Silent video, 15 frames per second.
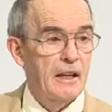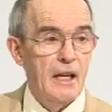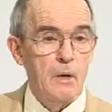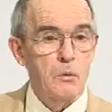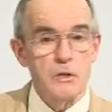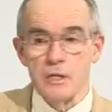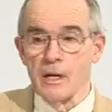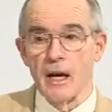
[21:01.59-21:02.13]

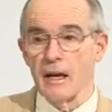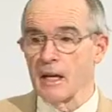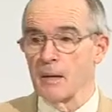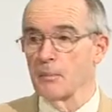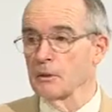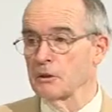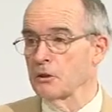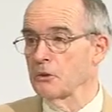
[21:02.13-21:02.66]
he was not
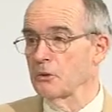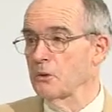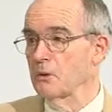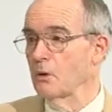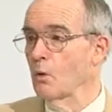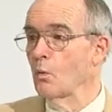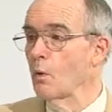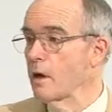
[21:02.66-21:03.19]
able
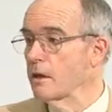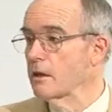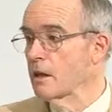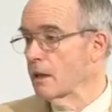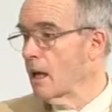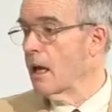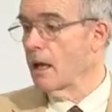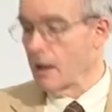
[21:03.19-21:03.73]
to win
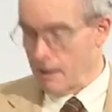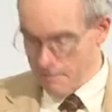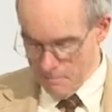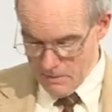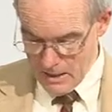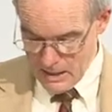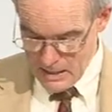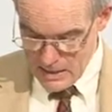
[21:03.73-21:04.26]
the day.
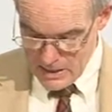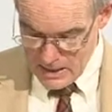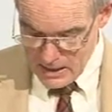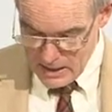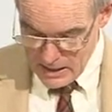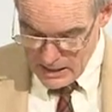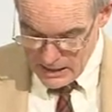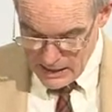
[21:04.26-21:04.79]

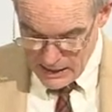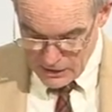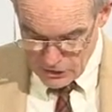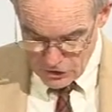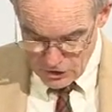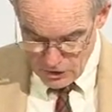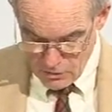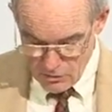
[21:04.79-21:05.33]

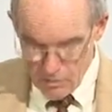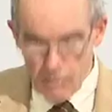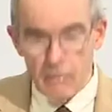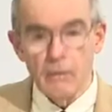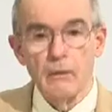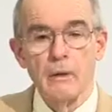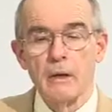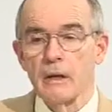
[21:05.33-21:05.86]
And so,
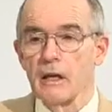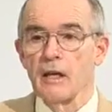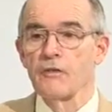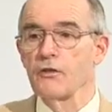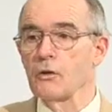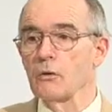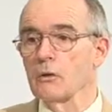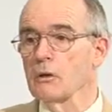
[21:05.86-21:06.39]

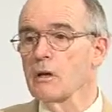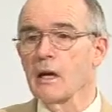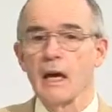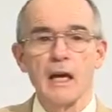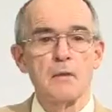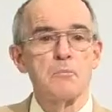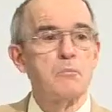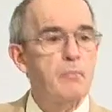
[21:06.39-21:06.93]
if you look
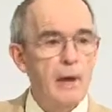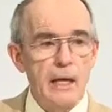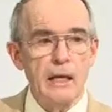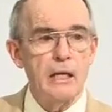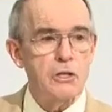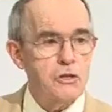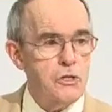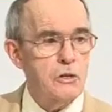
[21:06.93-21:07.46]
at
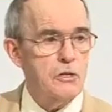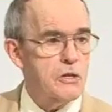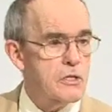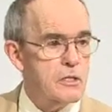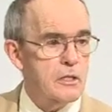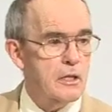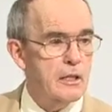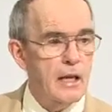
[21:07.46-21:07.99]
many
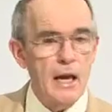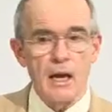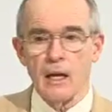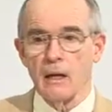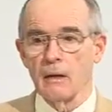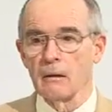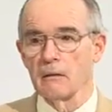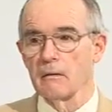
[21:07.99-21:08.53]
churches
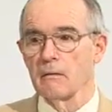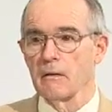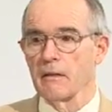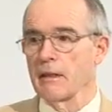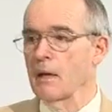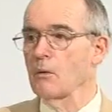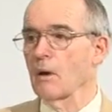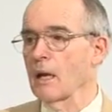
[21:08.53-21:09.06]
today,
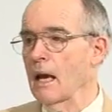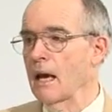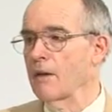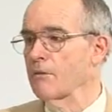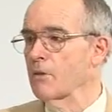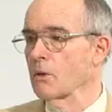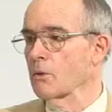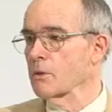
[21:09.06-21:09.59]
they will
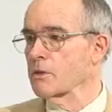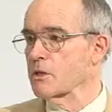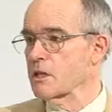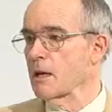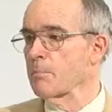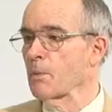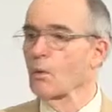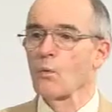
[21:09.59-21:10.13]
have the Lord's
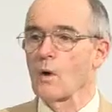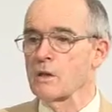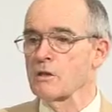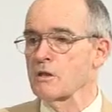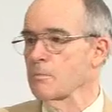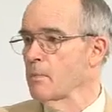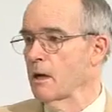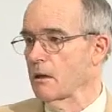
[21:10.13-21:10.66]
Supper
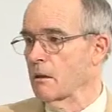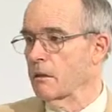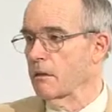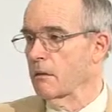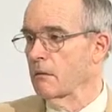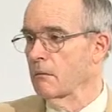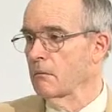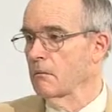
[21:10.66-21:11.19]
once a month.
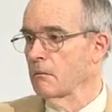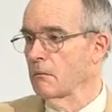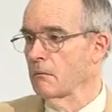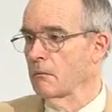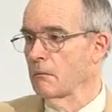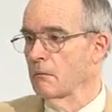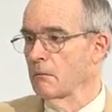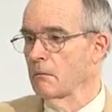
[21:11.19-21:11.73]

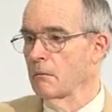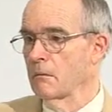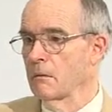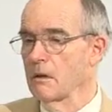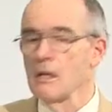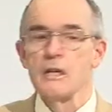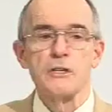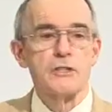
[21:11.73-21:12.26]

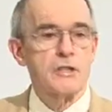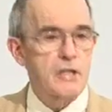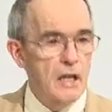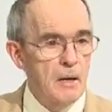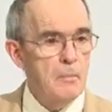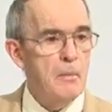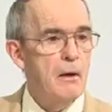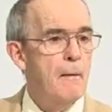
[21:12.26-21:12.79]

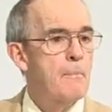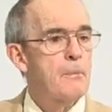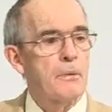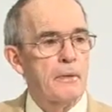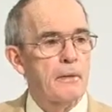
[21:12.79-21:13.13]
Some